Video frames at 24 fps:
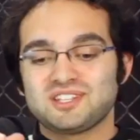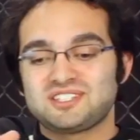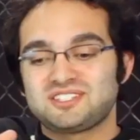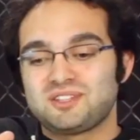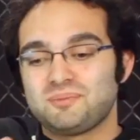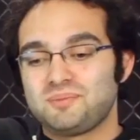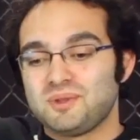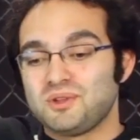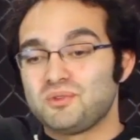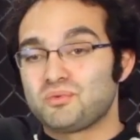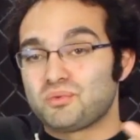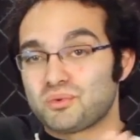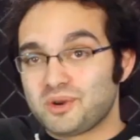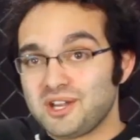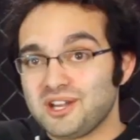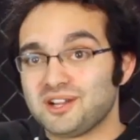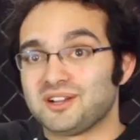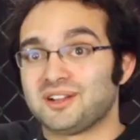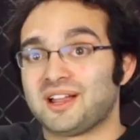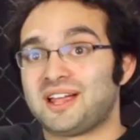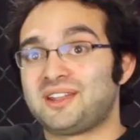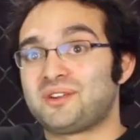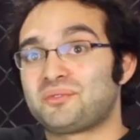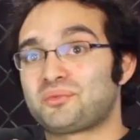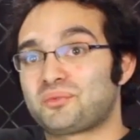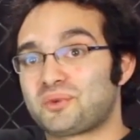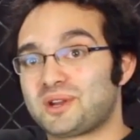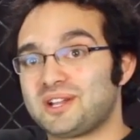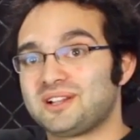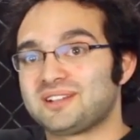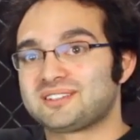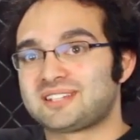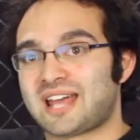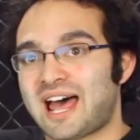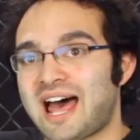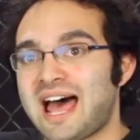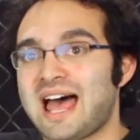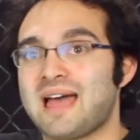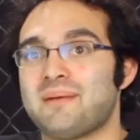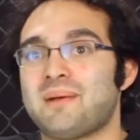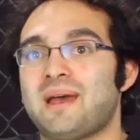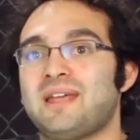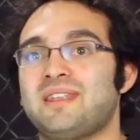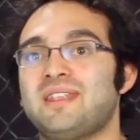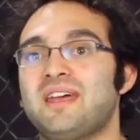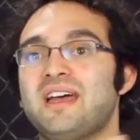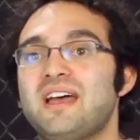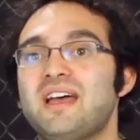this to be real and in real time,
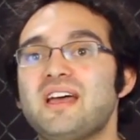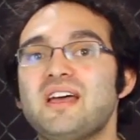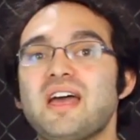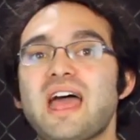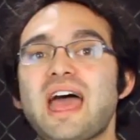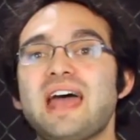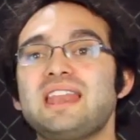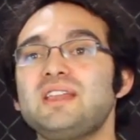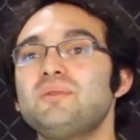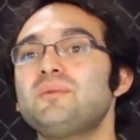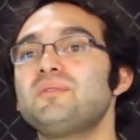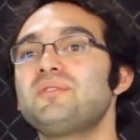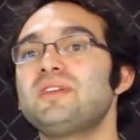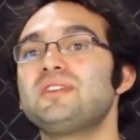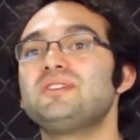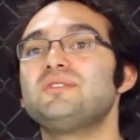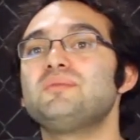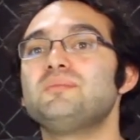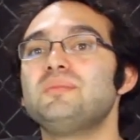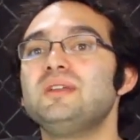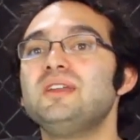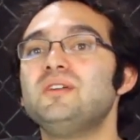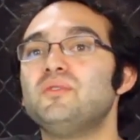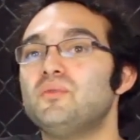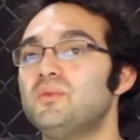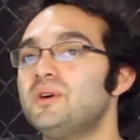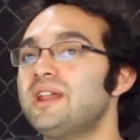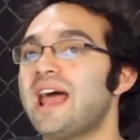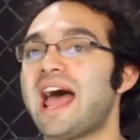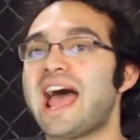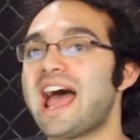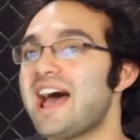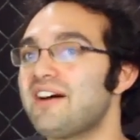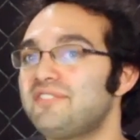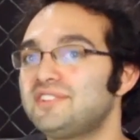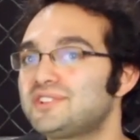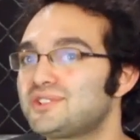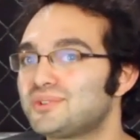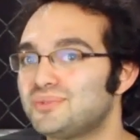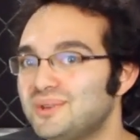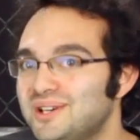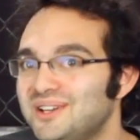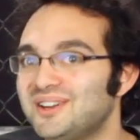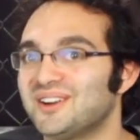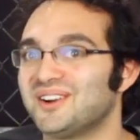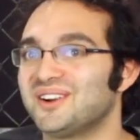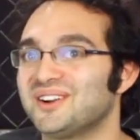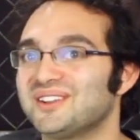and anyone that you meet would have a
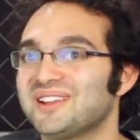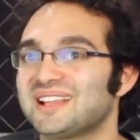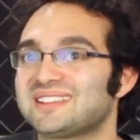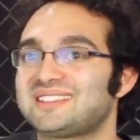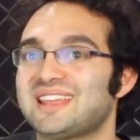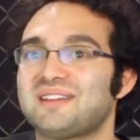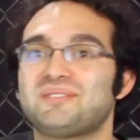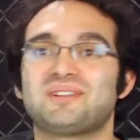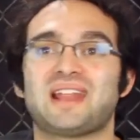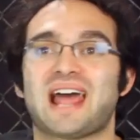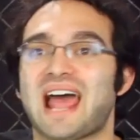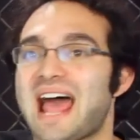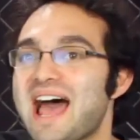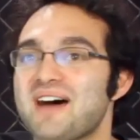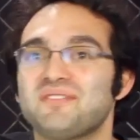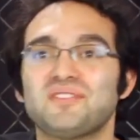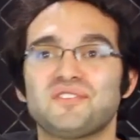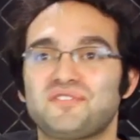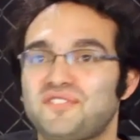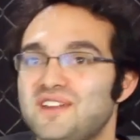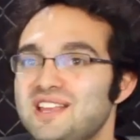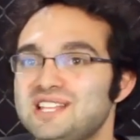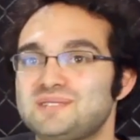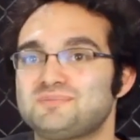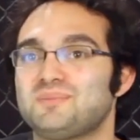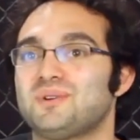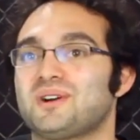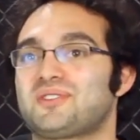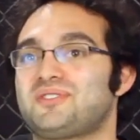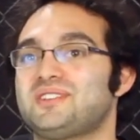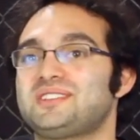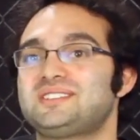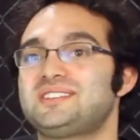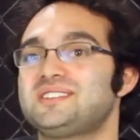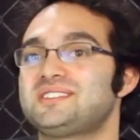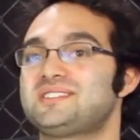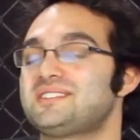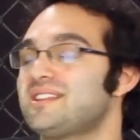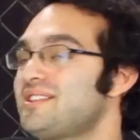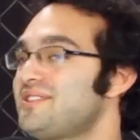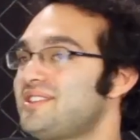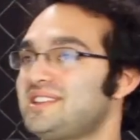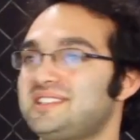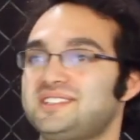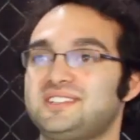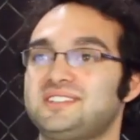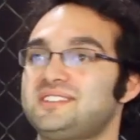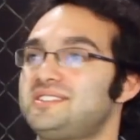Twitter. Like, they would have a Facebook. This
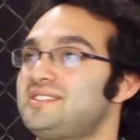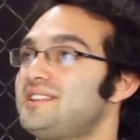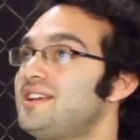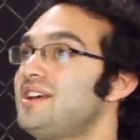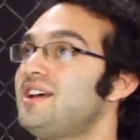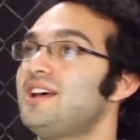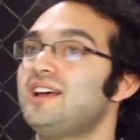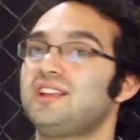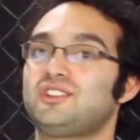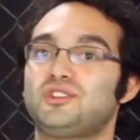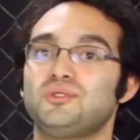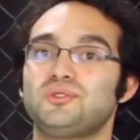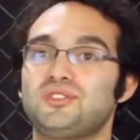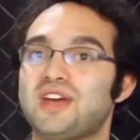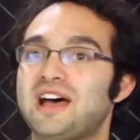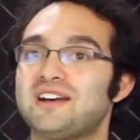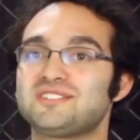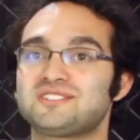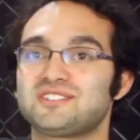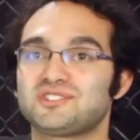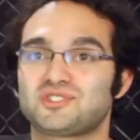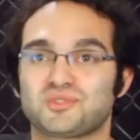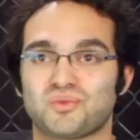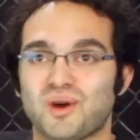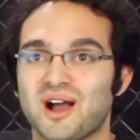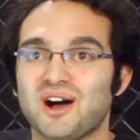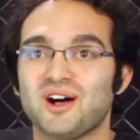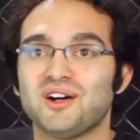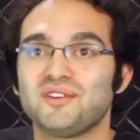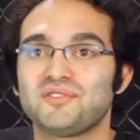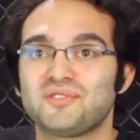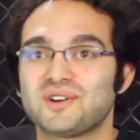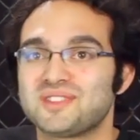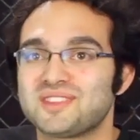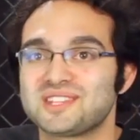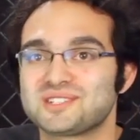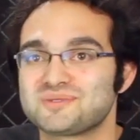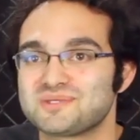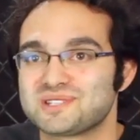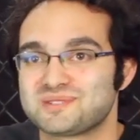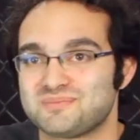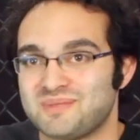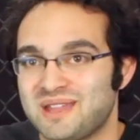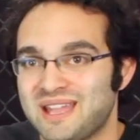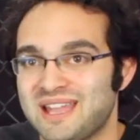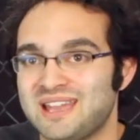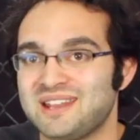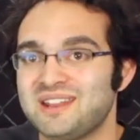is 2012 when this was
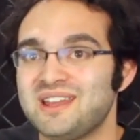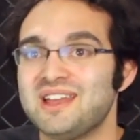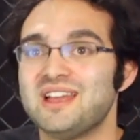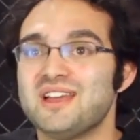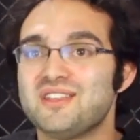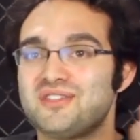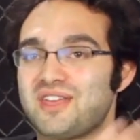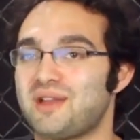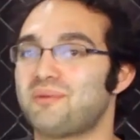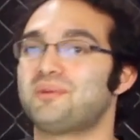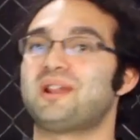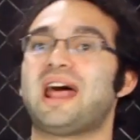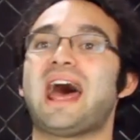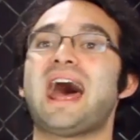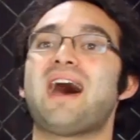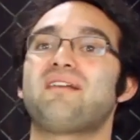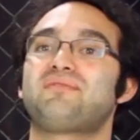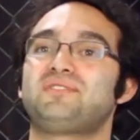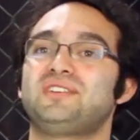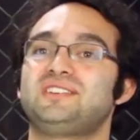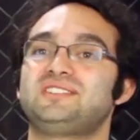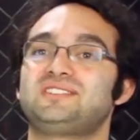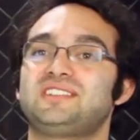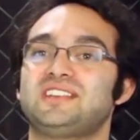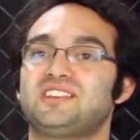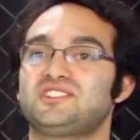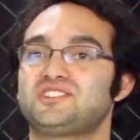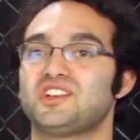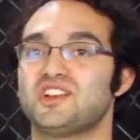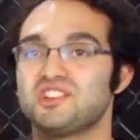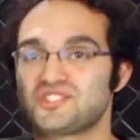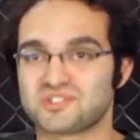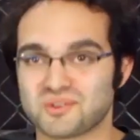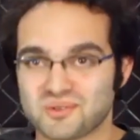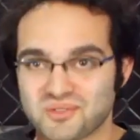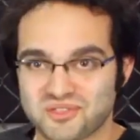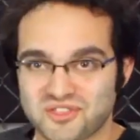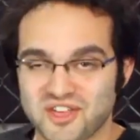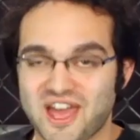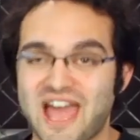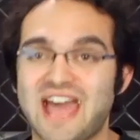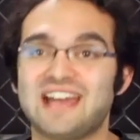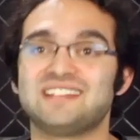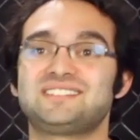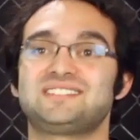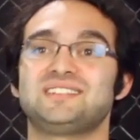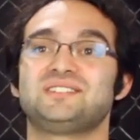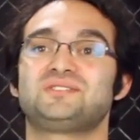made. They would have these things, so
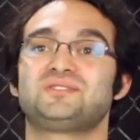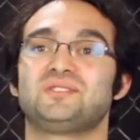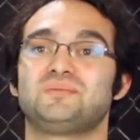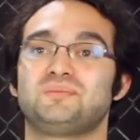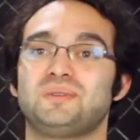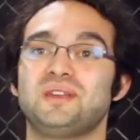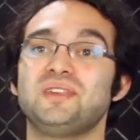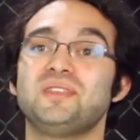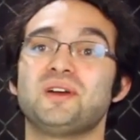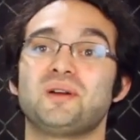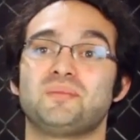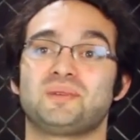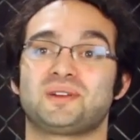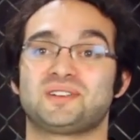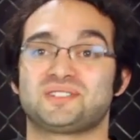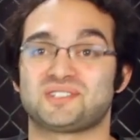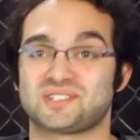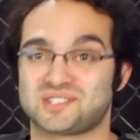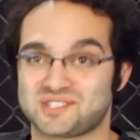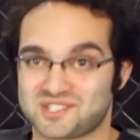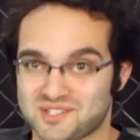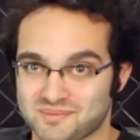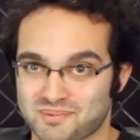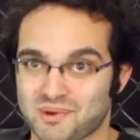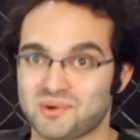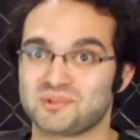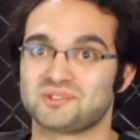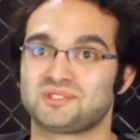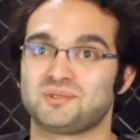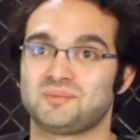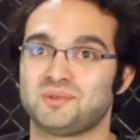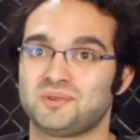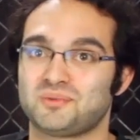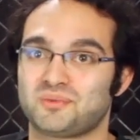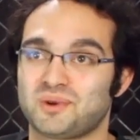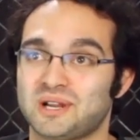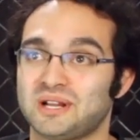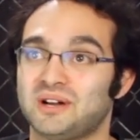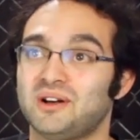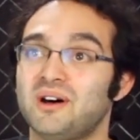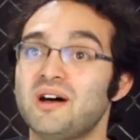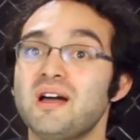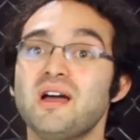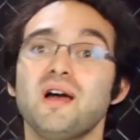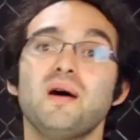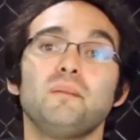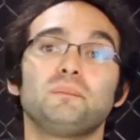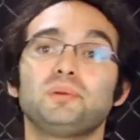hence it should be there because this is supposed to be real.
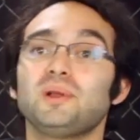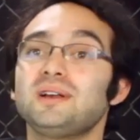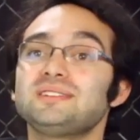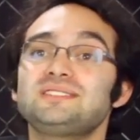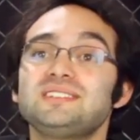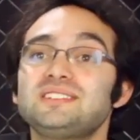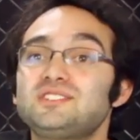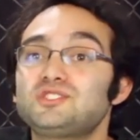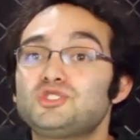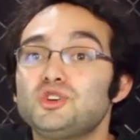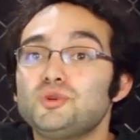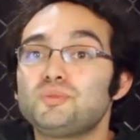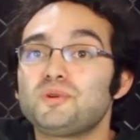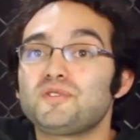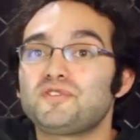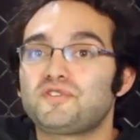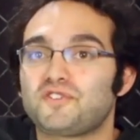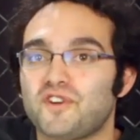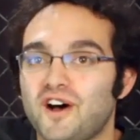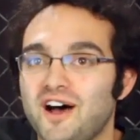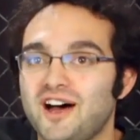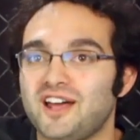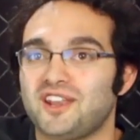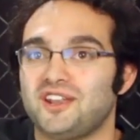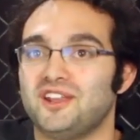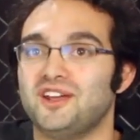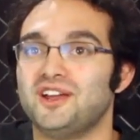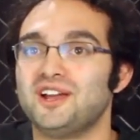Plus, it's super fun.